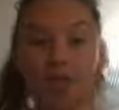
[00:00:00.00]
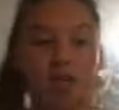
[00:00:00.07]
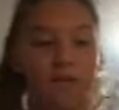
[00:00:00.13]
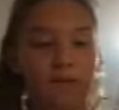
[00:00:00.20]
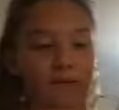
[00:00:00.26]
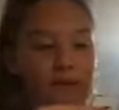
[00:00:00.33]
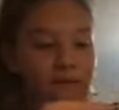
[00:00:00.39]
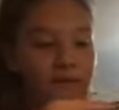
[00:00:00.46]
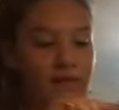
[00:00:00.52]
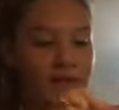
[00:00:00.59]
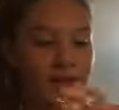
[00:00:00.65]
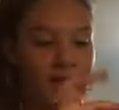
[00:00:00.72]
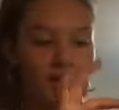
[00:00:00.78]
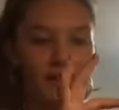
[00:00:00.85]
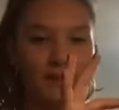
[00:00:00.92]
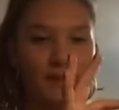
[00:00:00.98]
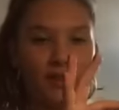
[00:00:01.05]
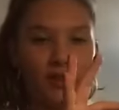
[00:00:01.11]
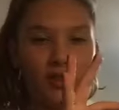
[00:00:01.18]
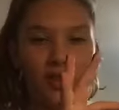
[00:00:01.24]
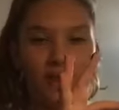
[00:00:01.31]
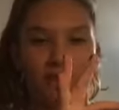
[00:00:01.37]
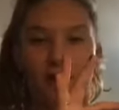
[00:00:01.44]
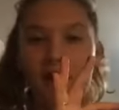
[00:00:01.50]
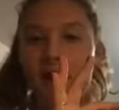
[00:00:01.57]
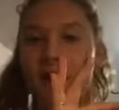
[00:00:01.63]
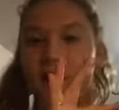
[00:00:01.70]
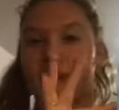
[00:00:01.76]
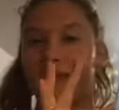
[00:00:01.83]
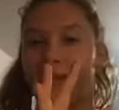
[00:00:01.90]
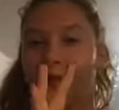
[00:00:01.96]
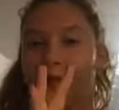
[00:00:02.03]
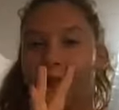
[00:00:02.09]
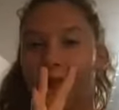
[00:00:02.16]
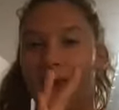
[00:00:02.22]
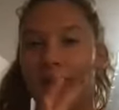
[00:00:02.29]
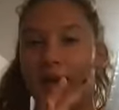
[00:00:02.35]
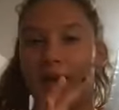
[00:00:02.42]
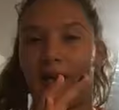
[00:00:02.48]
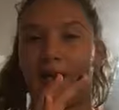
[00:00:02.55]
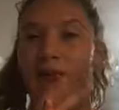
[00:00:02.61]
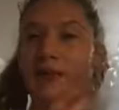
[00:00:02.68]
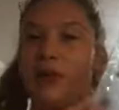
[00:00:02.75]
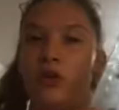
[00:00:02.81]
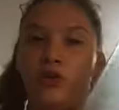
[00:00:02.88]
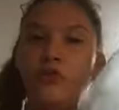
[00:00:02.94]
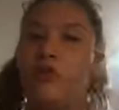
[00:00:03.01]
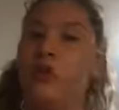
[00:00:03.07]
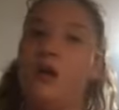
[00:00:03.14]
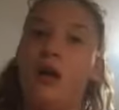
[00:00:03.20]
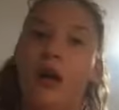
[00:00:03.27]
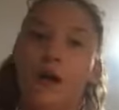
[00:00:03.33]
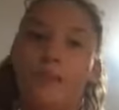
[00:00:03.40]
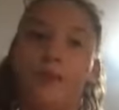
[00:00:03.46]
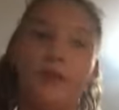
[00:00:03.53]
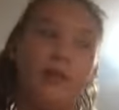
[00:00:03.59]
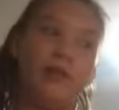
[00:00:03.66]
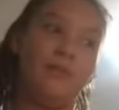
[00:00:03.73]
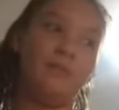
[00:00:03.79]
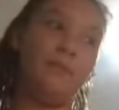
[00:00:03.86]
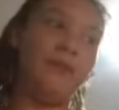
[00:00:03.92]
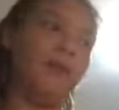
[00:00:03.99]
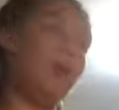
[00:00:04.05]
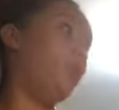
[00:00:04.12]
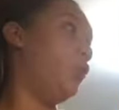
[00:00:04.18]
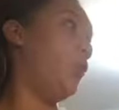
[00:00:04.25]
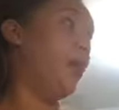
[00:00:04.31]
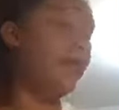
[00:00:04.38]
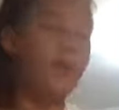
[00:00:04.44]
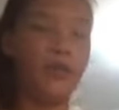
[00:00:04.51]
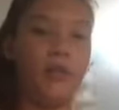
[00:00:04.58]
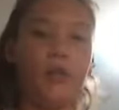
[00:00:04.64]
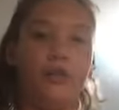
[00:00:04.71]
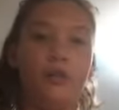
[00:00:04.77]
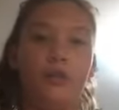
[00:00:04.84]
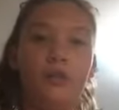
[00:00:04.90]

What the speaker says: Even if it's like this much left, I still make it because I know I'm gonna need to make it during dinner.